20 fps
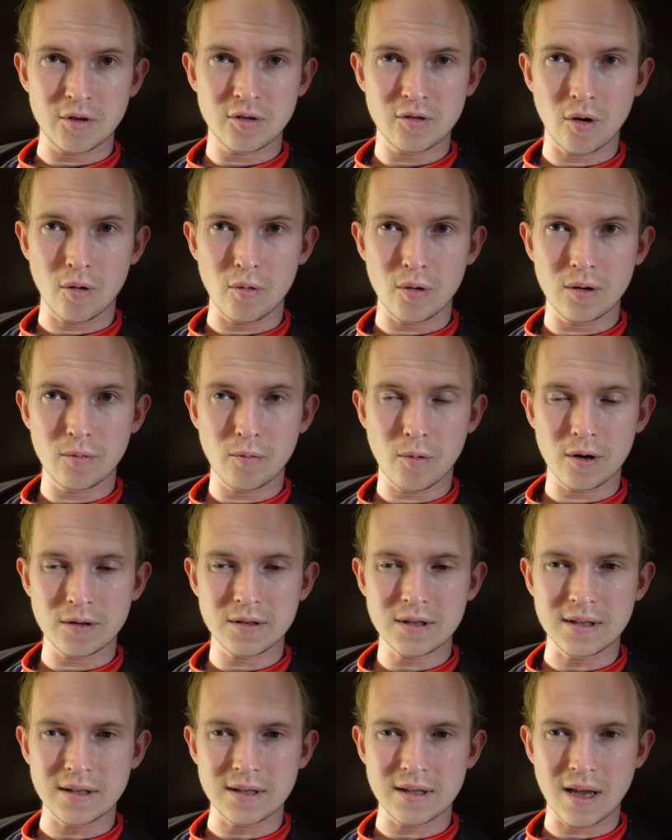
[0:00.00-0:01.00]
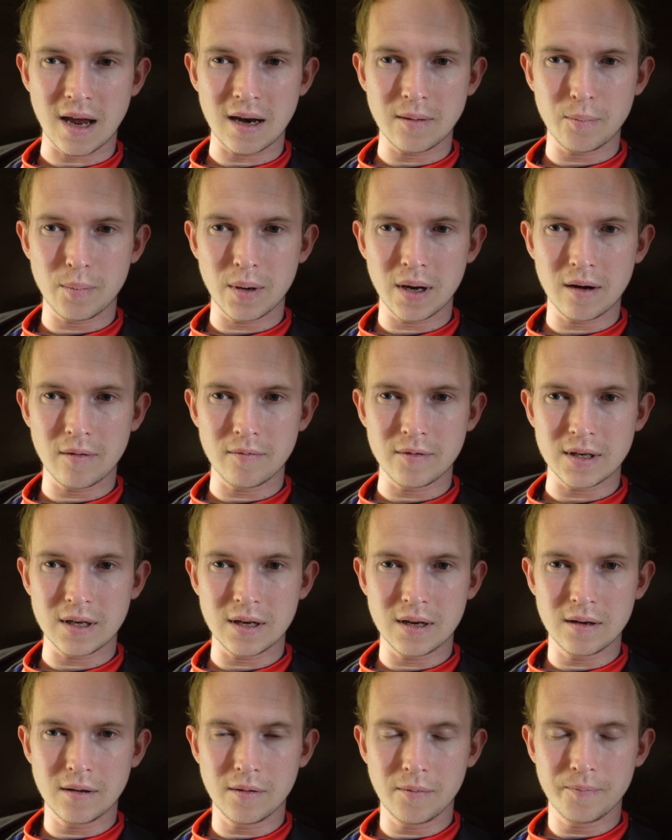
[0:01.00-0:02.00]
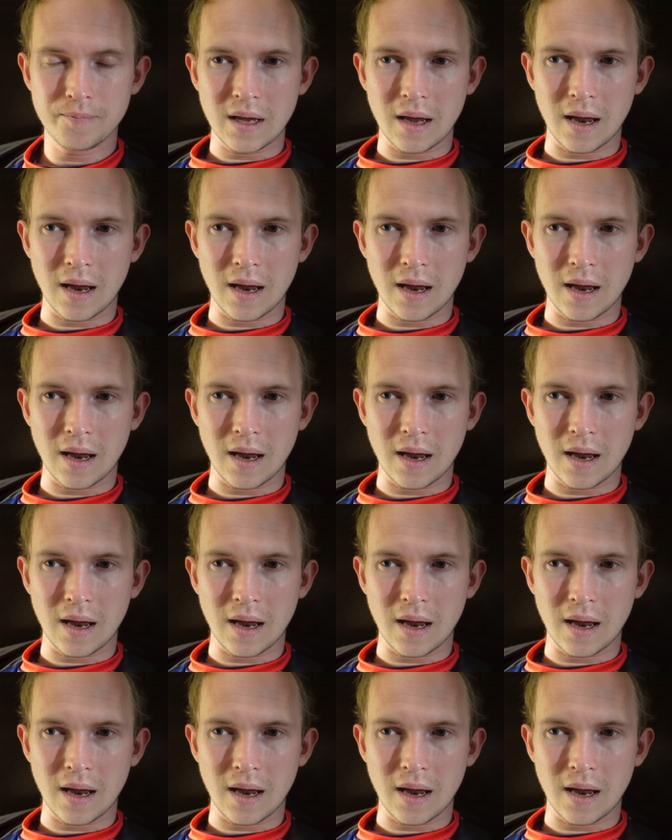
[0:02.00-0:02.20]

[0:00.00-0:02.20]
so it wasn't that big of a deal.